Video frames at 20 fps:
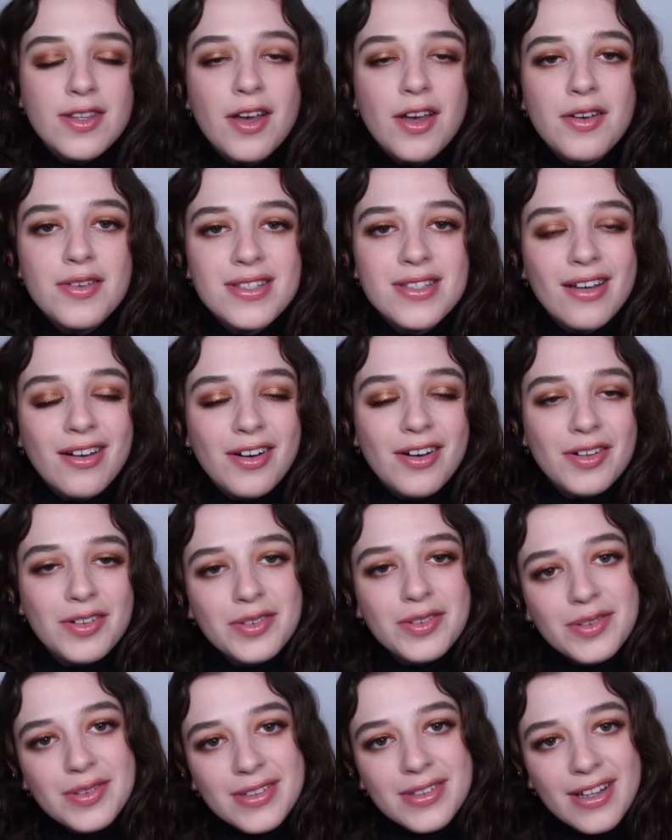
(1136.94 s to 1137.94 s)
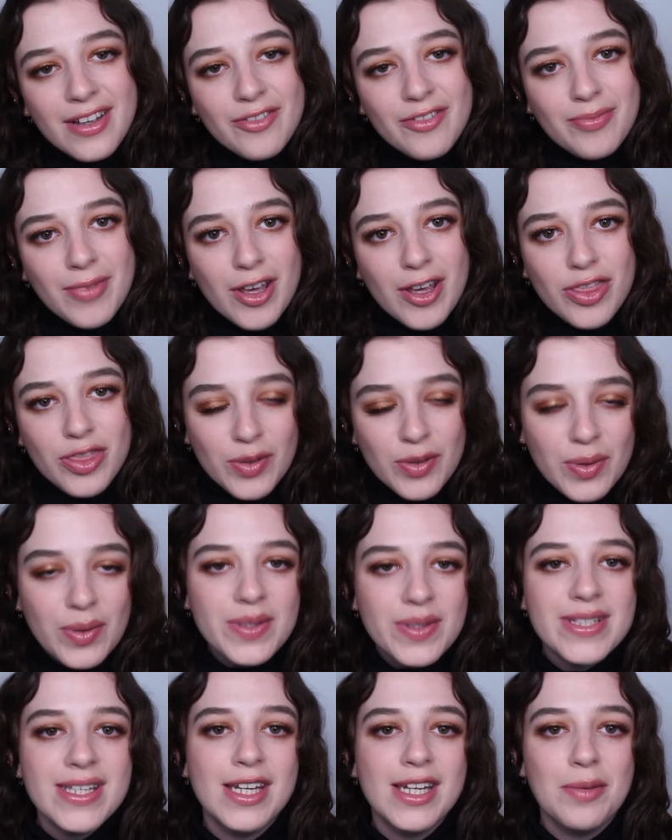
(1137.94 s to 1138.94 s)
those are all of my
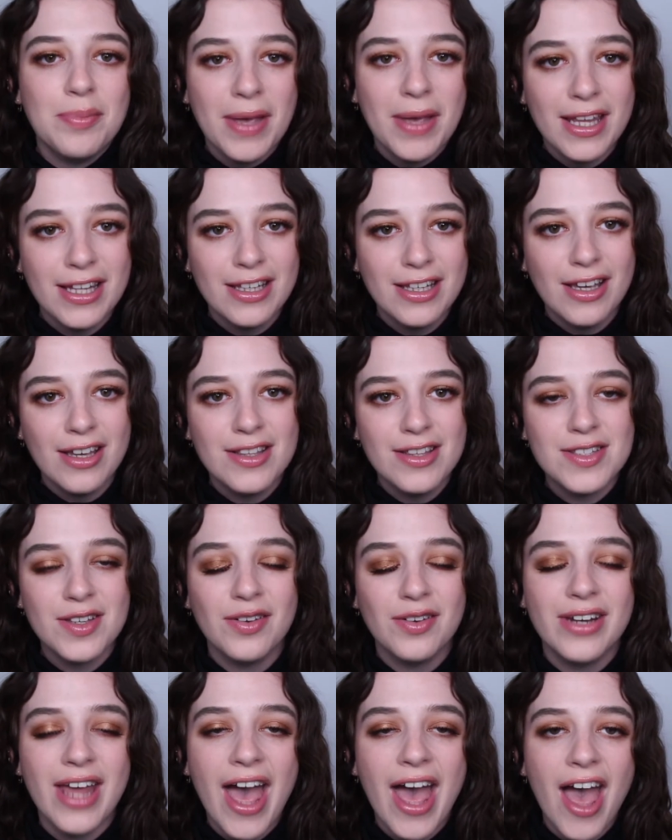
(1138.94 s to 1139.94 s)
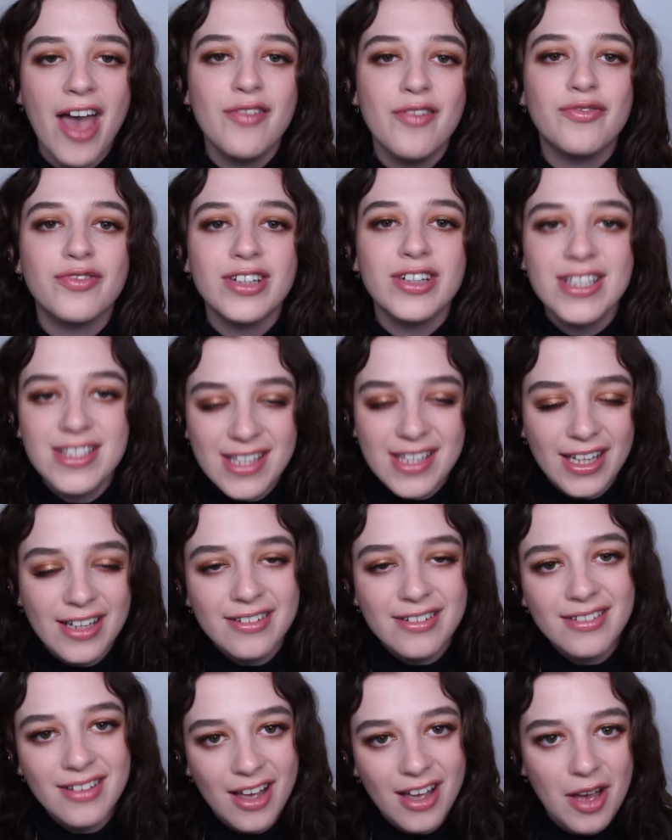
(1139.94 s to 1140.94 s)
thoughts and opinions on every
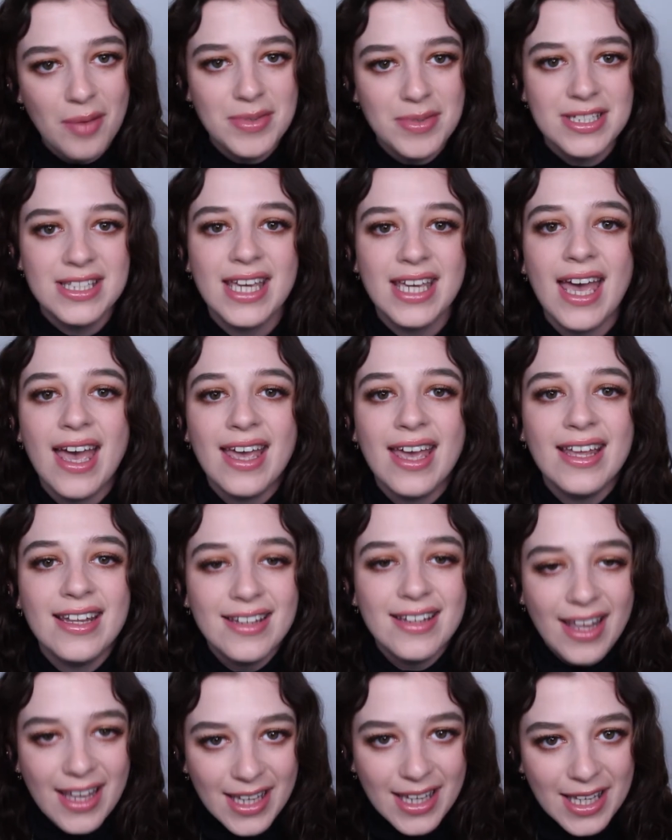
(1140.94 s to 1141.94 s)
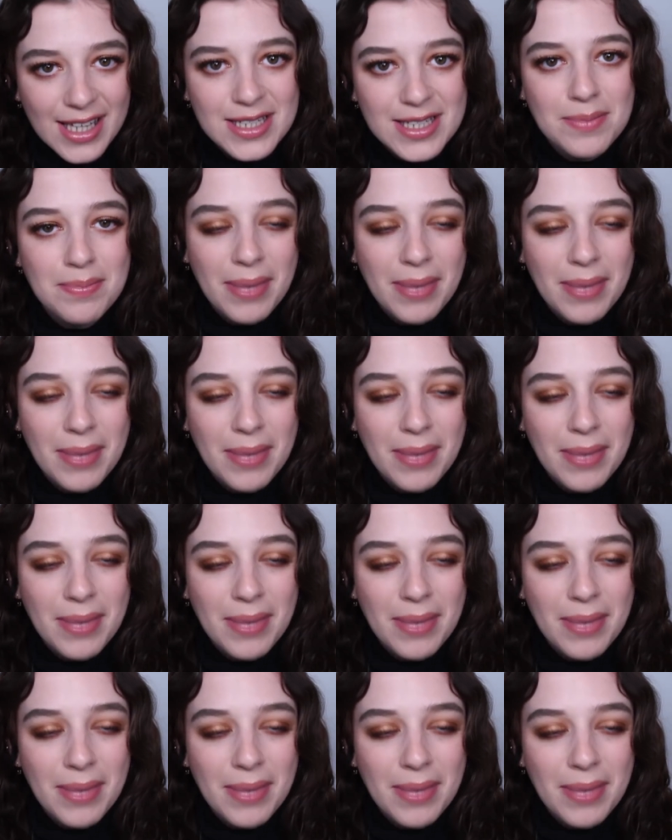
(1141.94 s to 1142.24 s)
single Urban Decay Naked